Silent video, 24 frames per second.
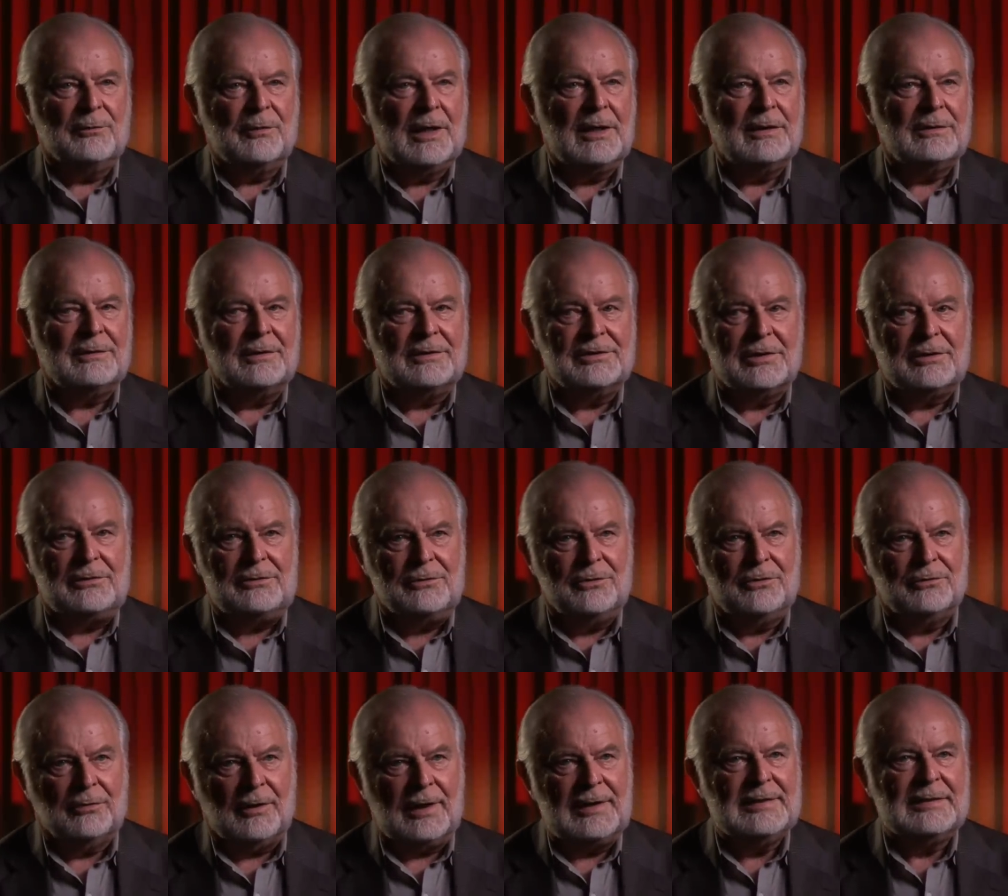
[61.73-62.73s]
around, there's a new
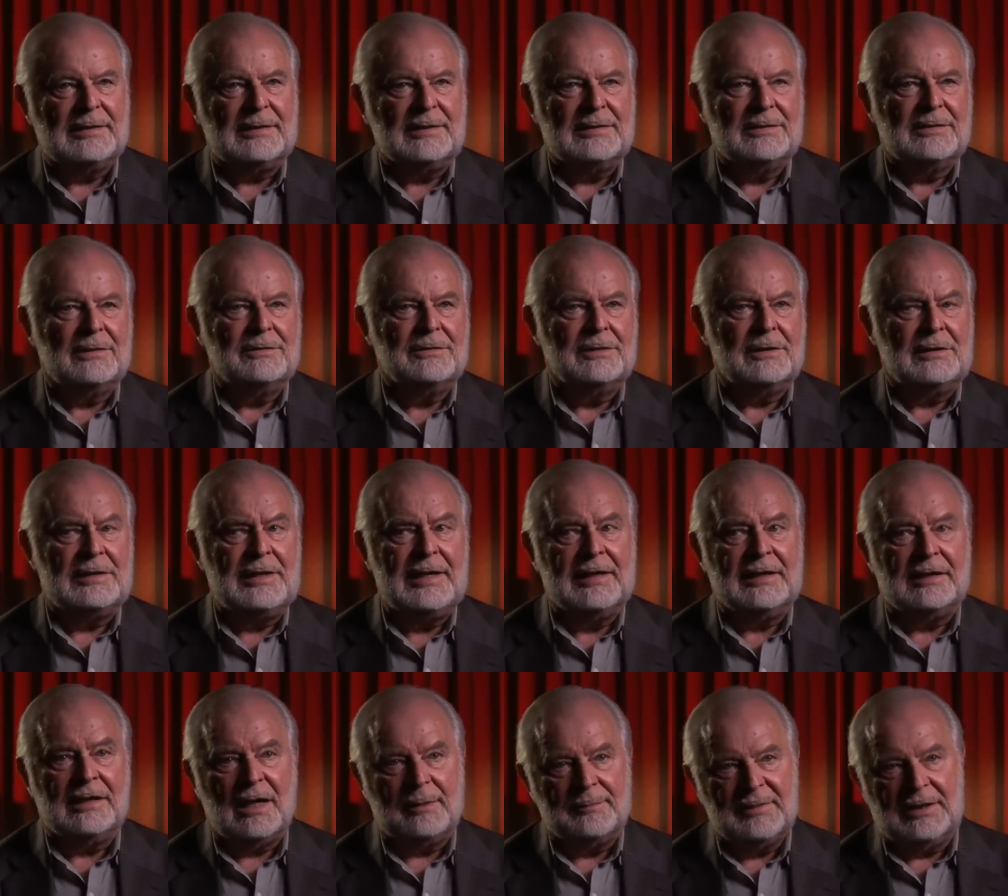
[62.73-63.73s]
crisis. There's an
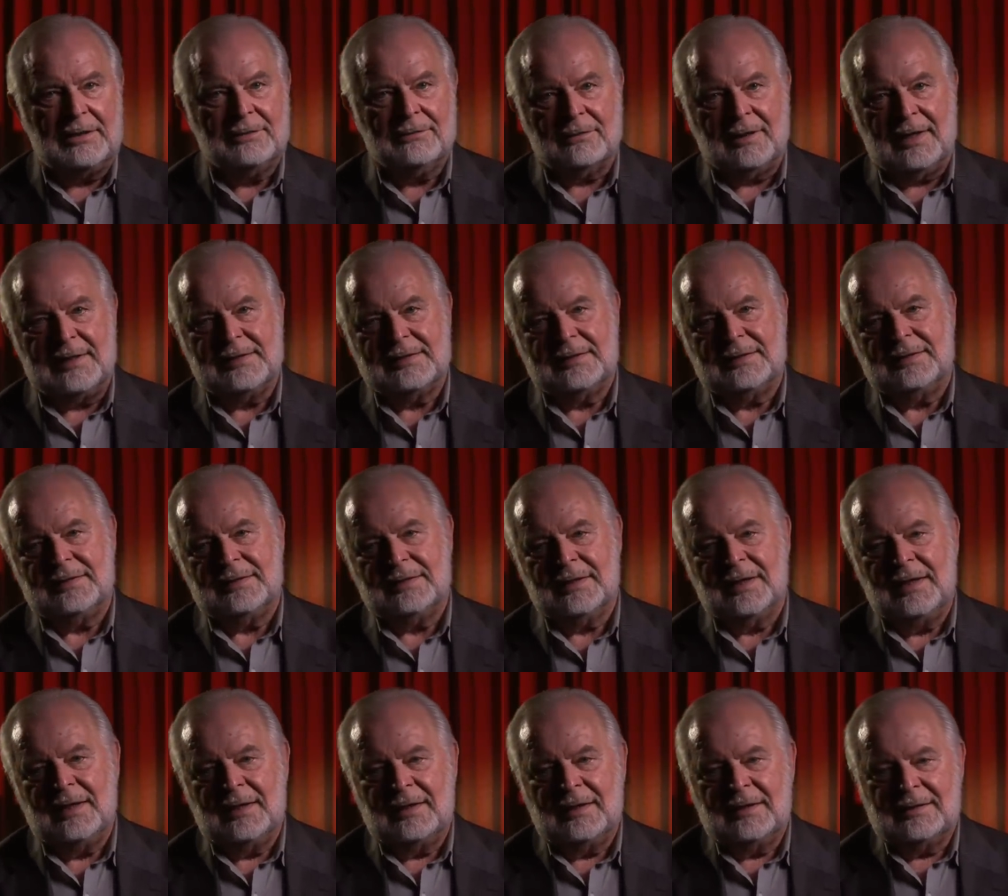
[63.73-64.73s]
economic crisis.
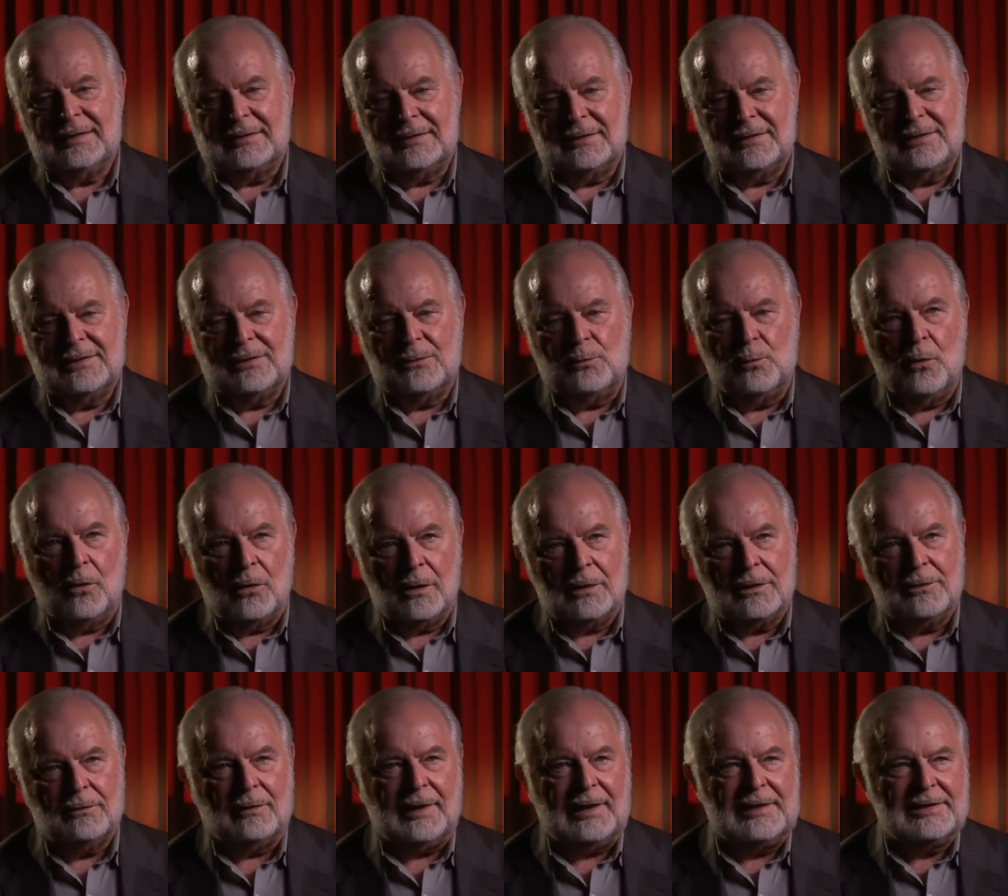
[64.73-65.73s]
There's a war
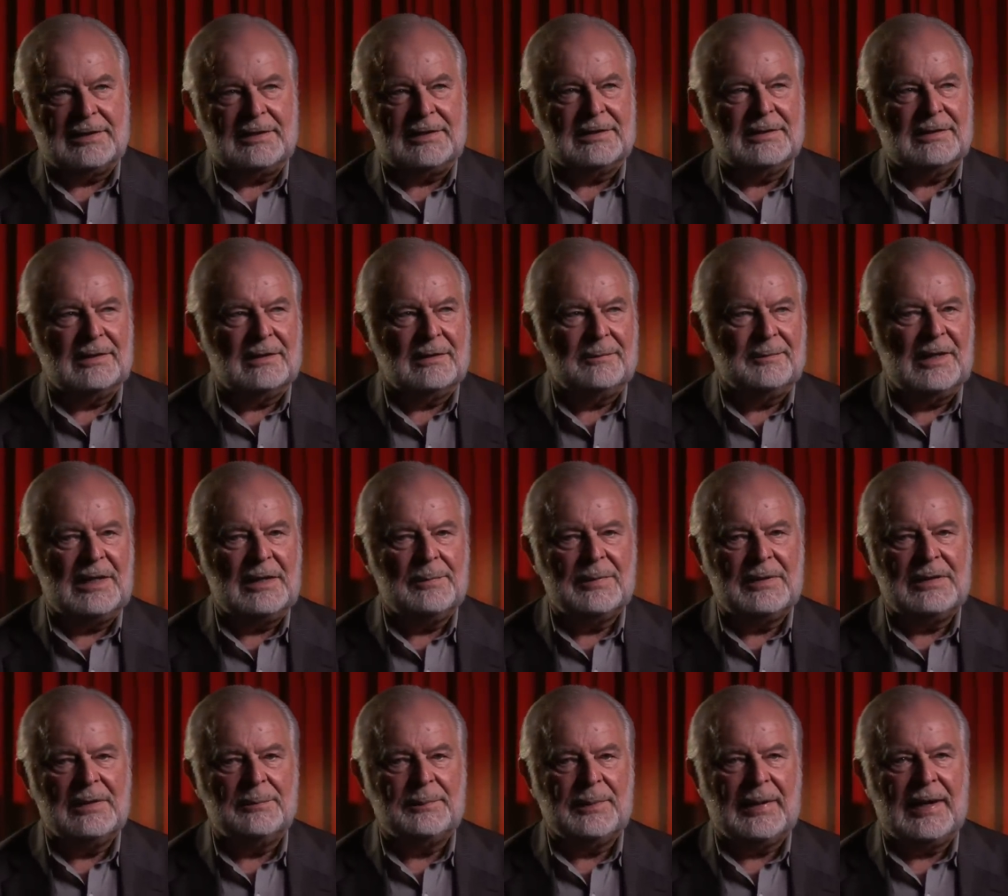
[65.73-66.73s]
crisis. There may
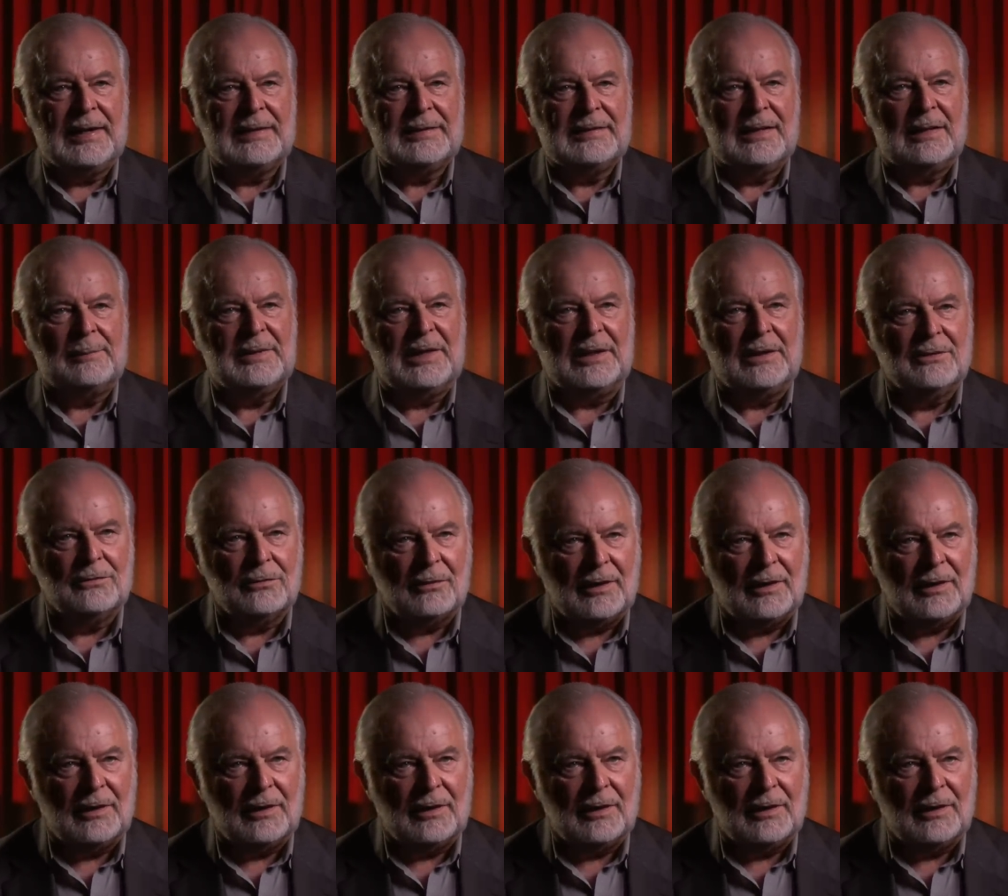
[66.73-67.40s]
be a pandemic